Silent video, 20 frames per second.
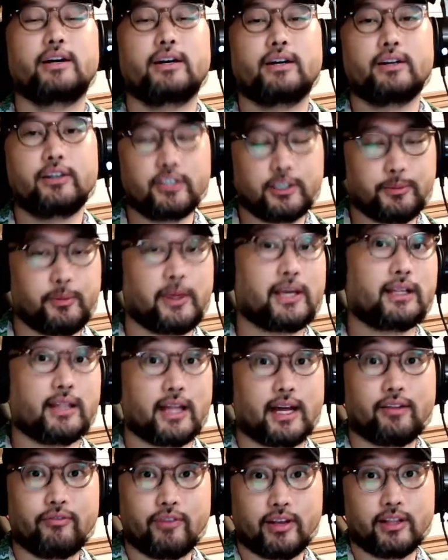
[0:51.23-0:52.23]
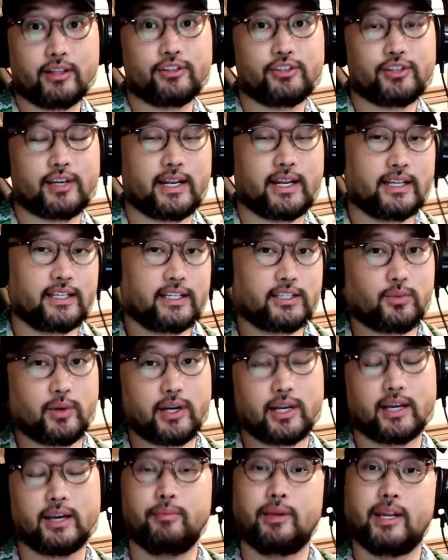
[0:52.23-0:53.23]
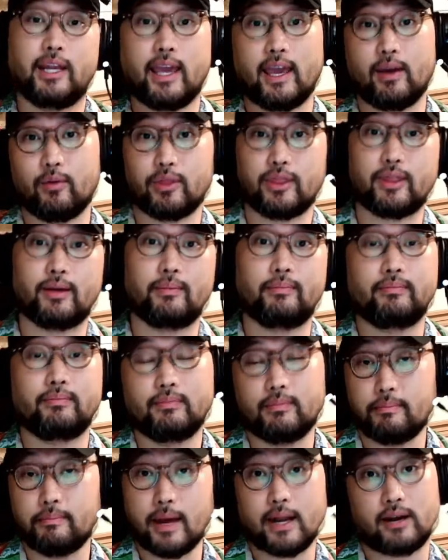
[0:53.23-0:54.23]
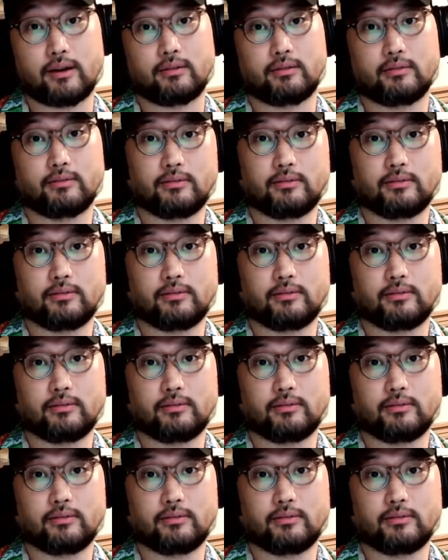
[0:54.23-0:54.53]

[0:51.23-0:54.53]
who speak a lot of English and I just want to communicate with them better?